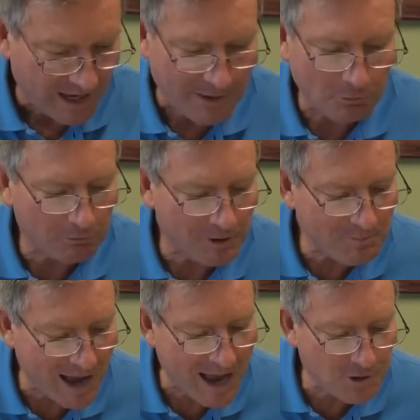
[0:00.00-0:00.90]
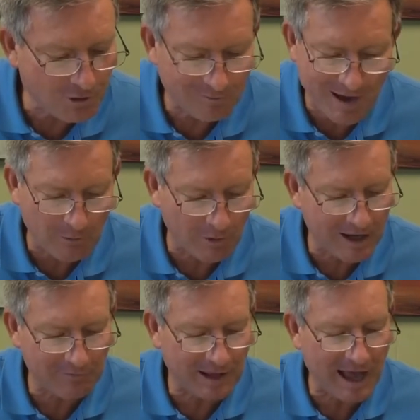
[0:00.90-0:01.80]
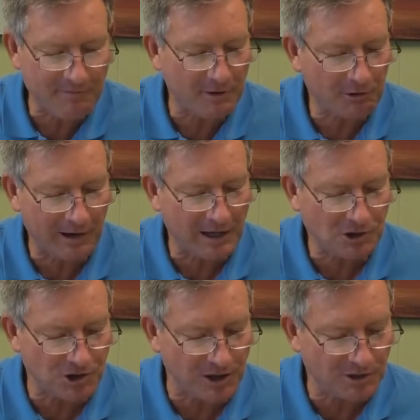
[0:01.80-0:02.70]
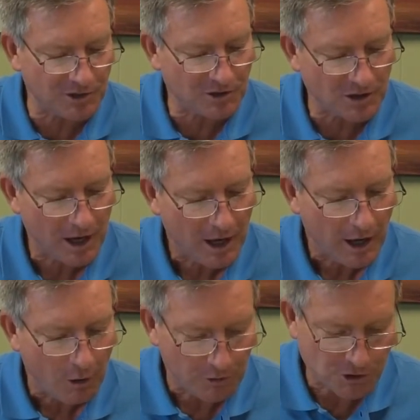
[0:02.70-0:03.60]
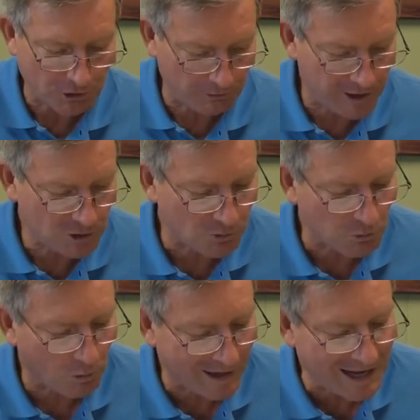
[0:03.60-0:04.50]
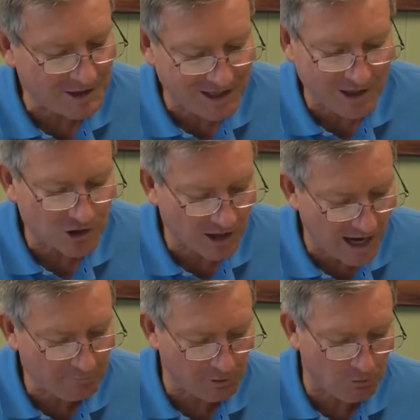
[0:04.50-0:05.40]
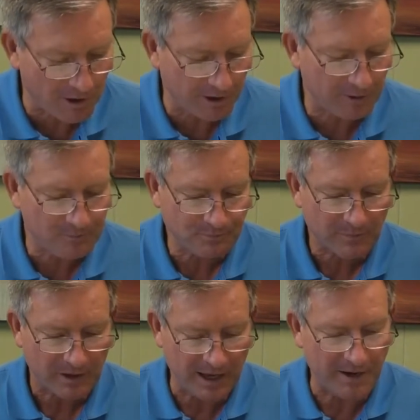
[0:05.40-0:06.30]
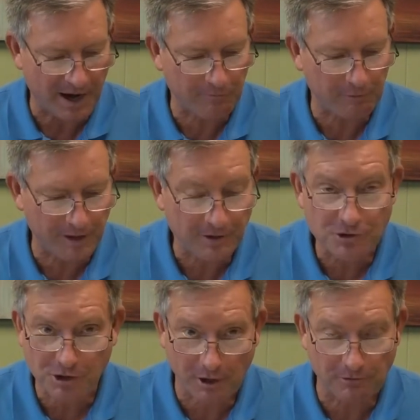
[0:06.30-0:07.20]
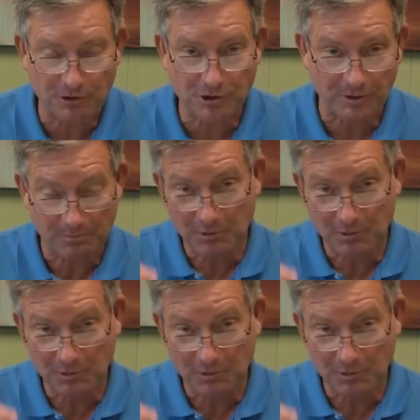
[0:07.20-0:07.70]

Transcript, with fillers: He will remind you of my way of life in Christ Jesus, which agrees with what I teach everywhere in every church.